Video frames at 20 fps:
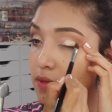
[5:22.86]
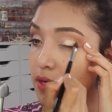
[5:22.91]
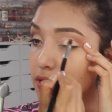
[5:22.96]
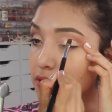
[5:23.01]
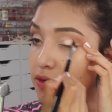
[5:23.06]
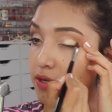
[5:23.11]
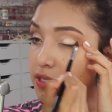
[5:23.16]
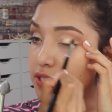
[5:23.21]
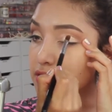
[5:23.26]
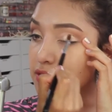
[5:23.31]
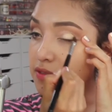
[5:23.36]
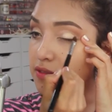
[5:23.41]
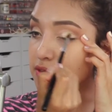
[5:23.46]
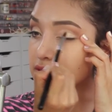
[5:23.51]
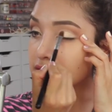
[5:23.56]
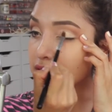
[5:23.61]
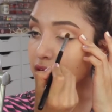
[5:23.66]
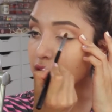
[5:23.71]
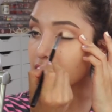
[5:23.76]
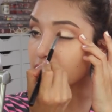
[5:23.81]
you can
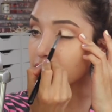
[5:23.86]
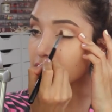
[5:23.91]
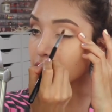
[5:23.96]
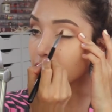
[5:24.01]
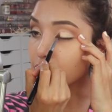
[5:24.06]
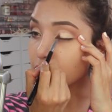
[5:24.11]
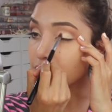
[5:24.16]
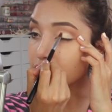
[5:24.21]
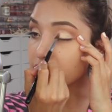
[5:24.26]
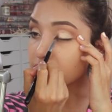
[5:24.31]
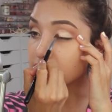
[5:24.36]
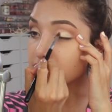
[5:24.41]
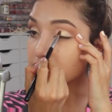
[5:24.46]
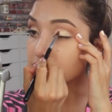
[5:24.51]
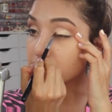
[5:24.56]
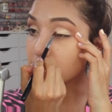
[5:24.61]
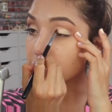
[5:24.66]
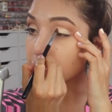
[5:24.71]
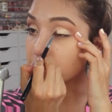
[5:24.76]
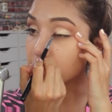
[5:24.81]
just, I don't know, with
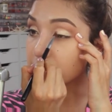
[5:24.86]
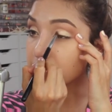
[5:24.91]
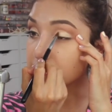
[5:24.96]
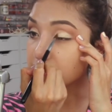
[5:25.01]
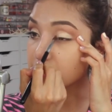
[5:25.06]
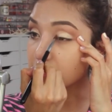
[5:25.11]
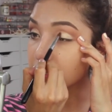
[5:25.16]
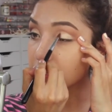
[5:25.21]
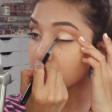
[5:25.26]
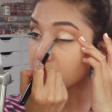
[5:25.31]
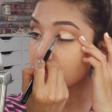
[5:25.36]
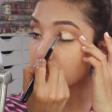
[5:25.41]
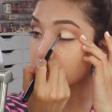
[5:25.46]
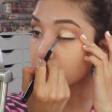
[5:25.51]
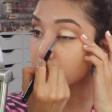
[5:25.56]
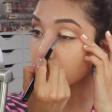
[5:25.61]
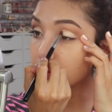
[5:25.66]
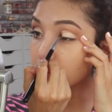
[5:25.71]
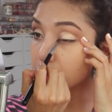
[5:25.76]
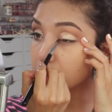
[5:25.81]
this mixing
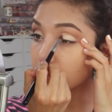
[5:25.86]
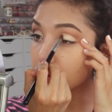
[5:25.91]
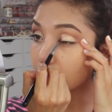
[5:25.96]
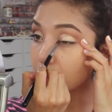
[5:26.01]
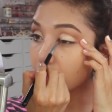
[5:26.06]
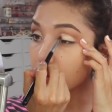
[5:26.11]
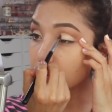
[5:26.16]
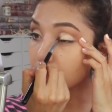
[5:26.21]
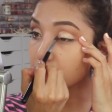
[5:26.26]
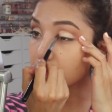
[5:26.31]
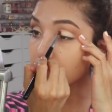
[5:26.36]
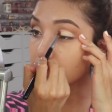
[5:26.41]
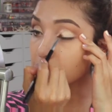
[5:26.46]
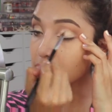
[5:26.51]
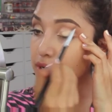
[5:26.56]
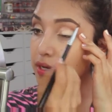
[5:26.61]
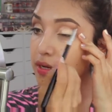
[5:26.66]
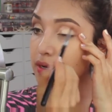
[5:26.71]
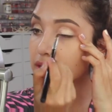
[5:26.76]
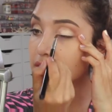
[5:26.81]

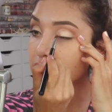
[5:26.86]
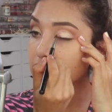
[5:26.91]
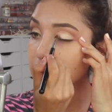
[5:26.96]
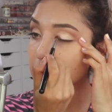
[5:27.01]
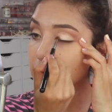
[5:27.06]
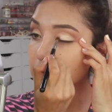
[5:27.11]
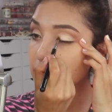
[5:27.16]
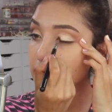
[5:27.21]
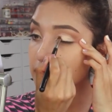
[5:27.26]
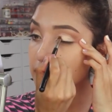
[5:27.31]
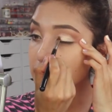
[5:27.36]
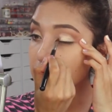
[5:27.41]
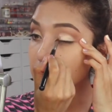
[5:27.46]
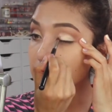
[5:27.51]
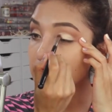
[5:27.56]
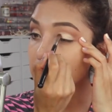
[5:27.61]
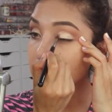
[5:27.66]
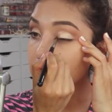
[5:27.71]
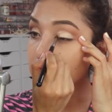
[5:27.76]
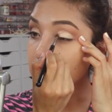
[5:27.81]
liquid,
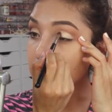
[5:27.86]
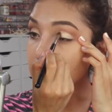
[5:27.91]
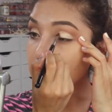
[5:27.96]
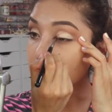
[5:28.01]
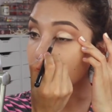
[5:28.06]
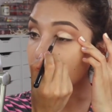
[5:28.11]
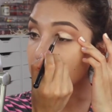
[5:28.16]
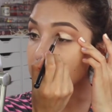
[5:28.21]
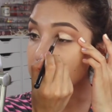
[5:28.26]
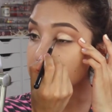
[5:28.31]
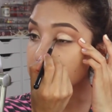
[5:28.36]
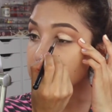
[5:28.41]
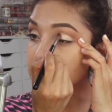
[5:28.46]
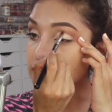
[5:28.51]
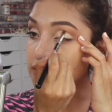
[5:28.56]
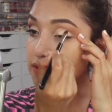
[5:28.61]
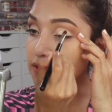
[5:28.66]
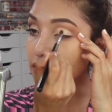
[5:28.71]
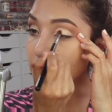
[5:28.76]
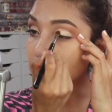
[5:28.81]
the color
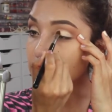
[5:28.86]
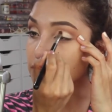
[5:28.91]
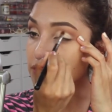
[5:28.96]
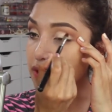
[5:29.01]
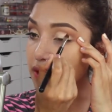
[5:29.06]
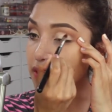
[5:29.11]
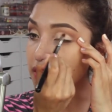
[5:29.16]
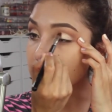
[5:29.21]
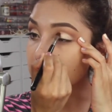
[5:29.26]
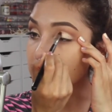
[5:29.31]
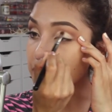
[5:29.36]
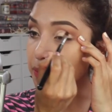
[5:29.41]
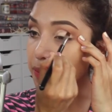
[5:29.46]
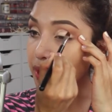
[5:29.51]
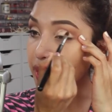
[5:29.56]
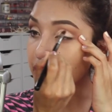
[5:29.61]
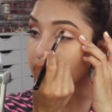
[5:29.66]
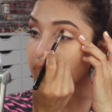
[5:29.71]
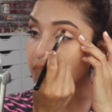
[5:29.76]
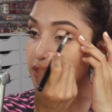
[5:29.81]
just goes on like
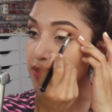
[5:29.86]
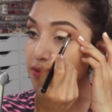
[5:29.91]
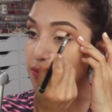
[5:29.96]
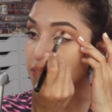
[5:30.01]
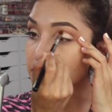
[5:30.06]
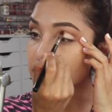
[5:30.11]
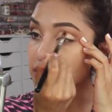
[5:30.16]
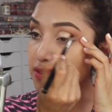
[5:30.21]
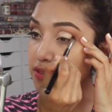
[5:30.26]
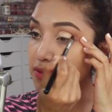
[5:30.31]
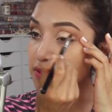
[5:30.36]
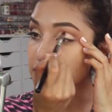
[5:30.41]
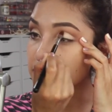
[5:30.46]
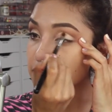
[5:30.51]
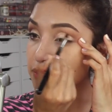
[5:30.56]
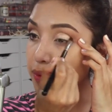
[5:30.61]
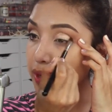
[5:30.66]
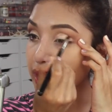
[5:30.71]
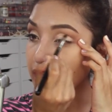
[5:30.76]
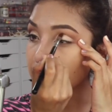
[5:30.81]
paint when it's
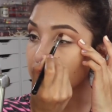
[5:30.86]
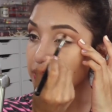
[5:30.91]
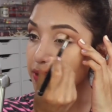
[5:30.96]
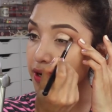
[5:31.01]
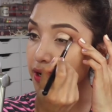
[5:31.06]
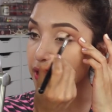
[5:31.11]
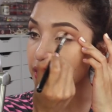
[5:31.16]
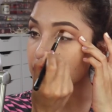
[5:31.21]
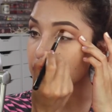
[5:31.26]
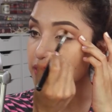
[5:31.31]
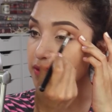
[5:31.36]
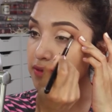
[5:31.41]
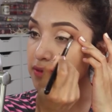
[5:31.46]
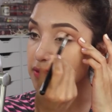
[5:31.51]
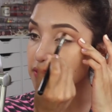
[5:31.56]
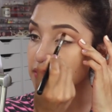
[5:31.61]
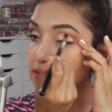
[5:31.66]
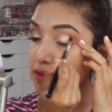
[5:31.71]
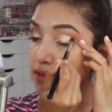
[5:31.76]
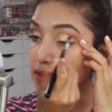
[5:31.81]
powder.
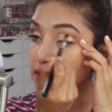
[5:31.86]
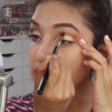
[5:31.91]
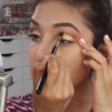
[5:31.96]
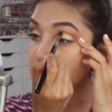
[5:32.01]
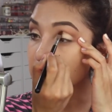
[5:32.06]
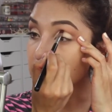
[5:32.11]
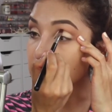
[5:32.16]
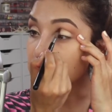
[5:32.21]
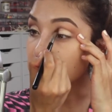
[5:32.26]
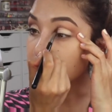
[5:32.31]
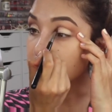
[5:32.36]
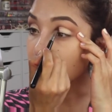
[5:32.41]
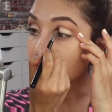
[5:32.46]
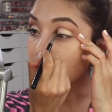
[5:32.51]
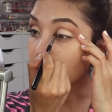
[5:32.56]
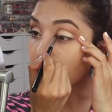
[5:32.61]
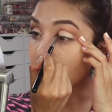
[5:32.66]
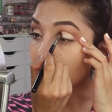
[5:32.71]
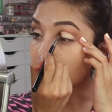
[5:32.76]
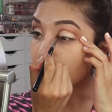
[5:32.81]
It's a
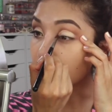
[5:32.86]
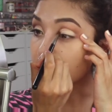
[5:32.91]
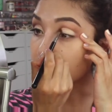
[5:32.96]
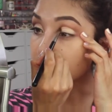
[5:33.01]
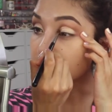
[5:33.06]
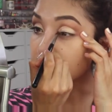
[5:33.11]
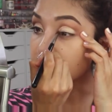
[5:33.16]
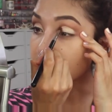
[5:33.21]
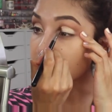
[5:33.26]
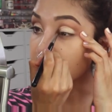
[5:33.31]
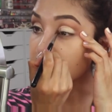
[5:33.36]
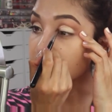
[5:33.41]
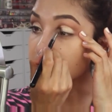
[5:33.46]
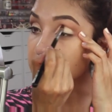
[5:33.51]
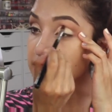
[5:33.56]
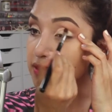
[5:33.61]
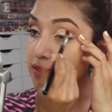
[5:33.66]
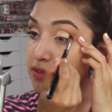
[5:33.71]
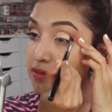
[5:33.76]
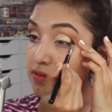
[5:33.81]
lot more
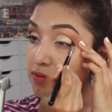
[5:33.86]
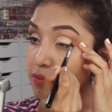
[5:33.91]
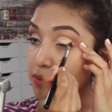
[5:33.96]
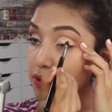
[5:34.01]
intense and it's